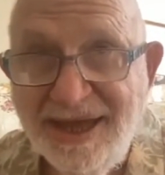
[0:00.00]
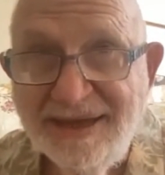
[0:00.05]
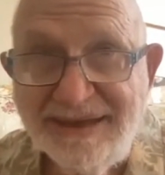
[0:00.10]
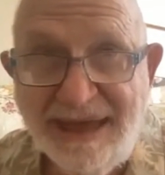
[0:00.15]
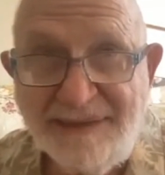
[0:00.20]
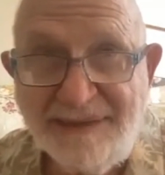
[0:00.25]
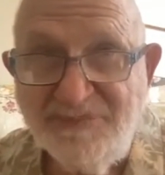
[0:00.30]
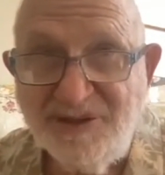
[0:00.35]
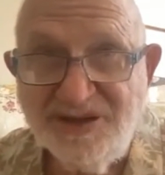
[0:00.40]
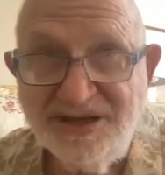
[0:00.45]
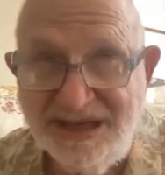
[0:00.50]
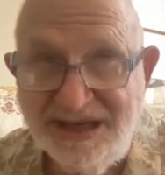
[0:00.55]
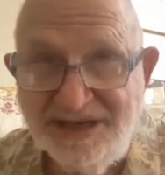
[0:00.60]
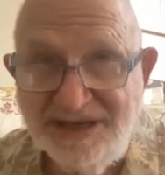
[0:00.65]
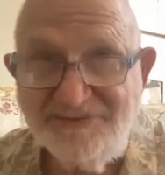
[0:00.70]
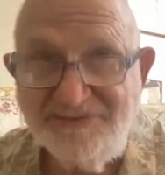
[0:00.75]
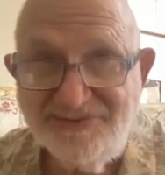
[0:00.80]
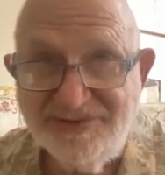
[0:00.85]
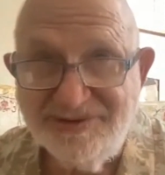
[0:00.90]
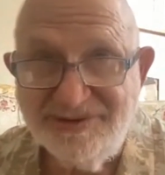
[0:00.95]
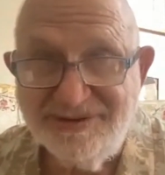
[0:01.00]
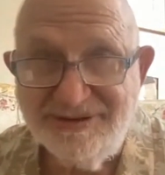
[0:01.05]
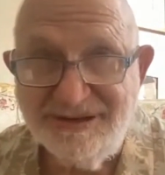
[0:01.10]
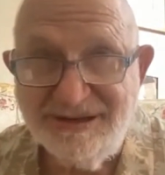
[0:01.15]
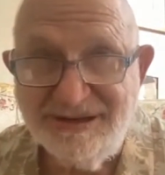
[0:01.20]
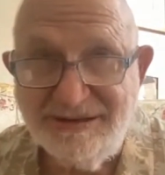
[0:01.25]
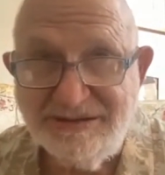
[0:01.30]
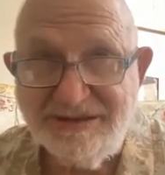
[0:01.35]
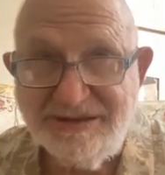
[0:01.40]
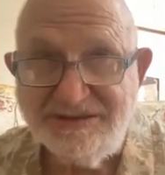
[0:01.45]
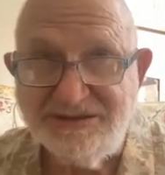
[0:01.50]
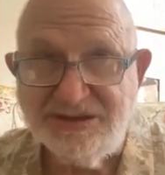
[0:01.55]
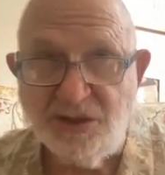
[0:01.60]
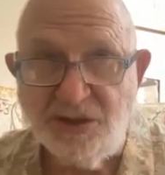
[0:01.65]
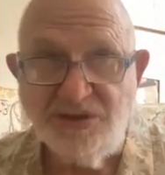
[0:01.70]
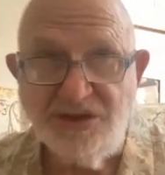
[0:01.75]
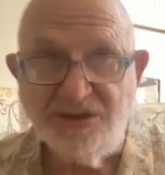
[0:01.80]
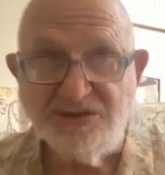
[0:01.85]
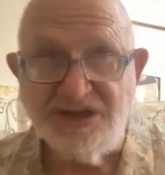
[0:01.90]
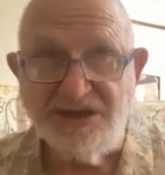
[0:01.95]
they believe, so
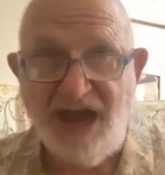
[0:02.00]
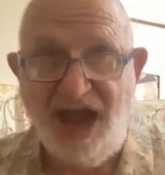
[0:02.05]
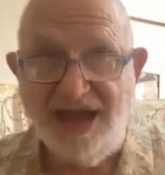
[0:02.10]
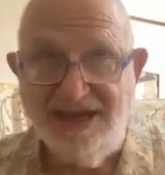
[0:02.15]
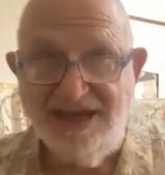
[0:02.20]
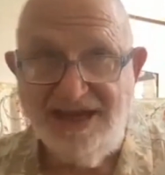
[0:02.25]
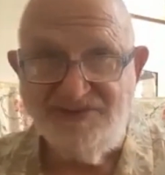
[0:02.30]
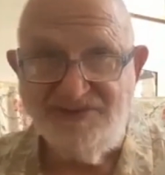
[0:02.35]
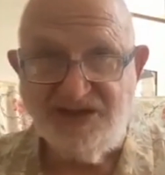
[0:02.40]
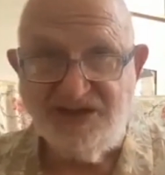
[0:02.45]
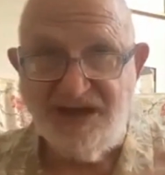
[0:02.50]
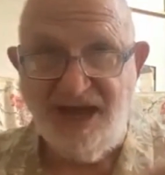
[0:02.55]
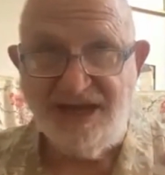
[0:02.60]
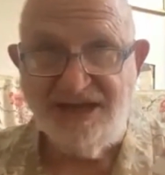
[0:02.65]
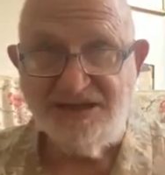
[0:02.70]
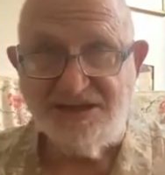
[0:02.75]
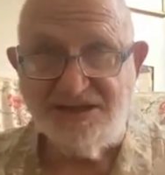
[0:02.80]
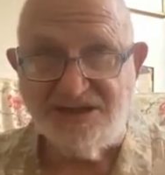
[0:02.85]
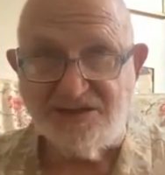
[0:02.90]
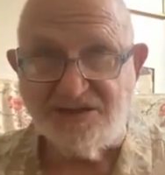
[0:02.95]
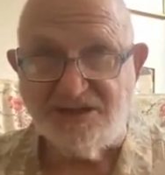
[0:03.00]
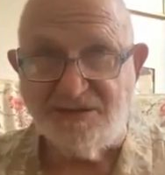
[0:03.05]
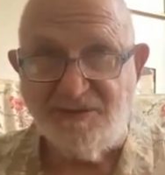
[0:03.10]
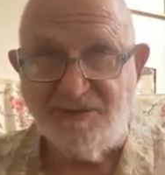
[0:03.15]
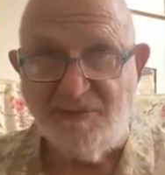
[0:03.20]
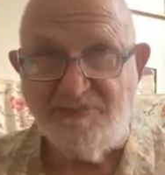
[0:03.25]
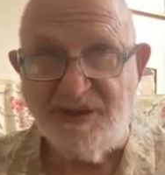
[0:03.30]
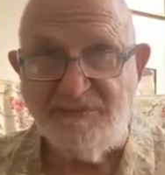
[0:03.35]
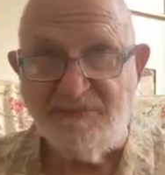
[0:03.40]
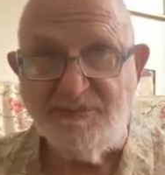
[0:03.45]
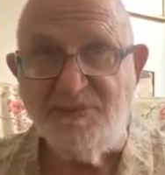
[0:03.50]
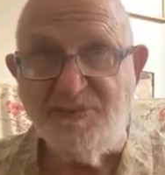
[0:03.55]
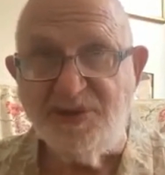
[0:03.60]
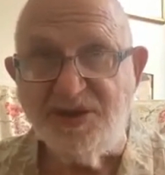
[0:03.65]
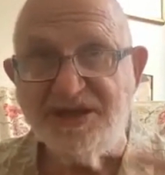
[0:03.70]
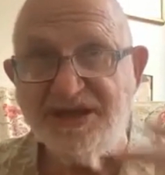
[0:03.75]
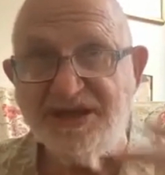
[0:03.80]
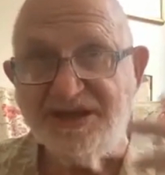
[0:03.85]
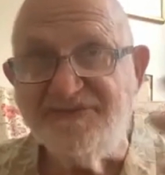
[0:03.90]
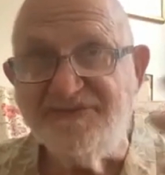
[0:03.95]
there's a naive geneticism that people
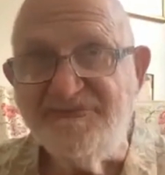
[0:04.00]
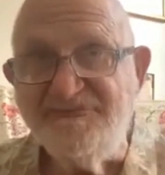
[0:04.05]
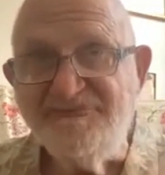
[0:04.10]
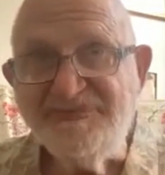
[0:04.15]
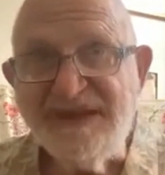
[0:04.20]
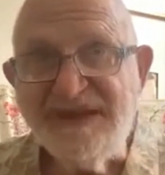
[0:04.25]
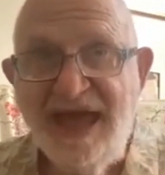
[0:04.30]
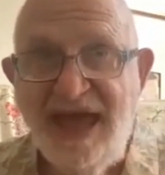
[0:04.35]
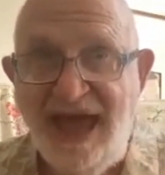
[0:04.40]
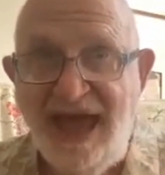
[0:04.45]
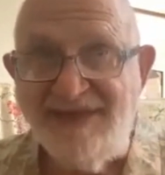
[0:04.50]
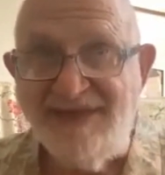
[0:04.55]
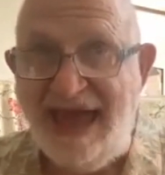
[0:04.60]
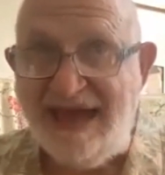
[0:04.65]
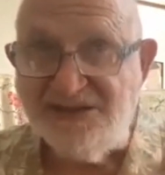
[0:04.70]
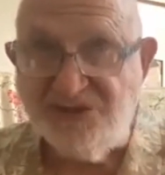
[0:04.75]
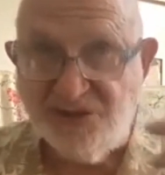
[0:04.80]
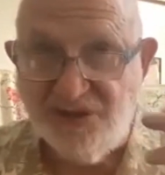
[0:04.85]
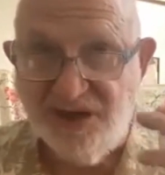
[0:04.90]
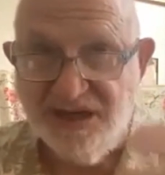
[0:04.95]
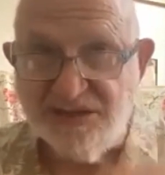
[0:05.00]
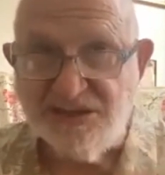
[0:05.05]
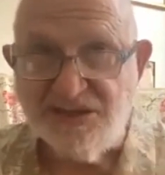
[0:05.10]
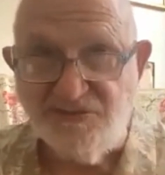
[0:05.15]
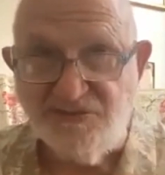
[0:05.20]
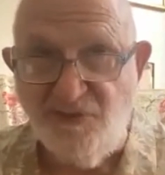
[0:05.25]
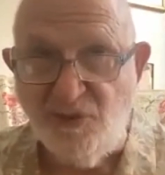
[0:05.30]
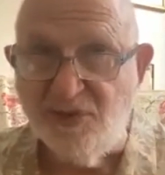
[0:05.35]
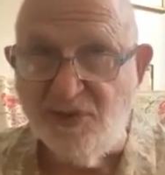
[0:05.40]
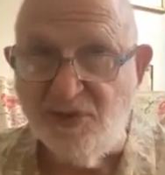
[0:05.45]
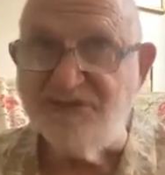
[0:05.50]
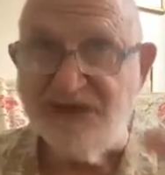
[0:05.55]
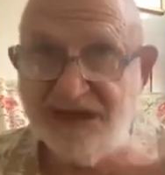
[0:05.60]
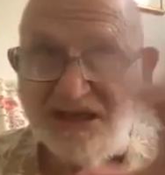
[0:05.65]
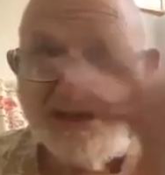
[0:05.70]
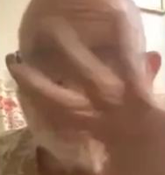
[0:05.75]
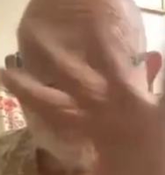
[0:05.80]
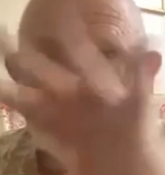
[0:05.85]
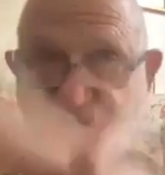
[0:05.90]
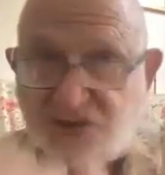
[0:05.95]
believe, and that transformed
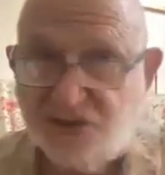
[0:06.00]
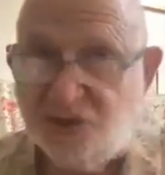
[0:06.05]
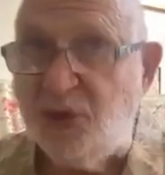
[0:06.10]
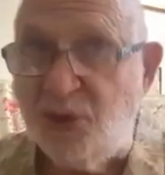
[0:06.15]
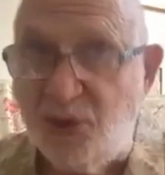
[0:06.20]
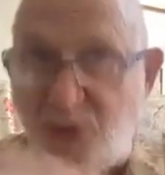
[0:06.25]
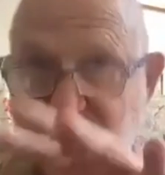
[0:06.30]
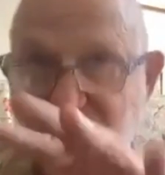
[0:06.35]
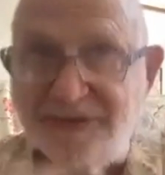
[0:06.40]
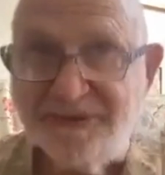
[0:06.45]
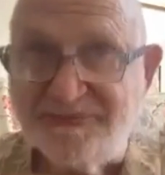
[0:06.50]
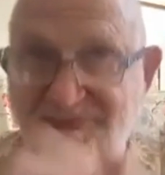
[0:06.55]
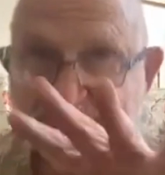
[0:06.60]
into,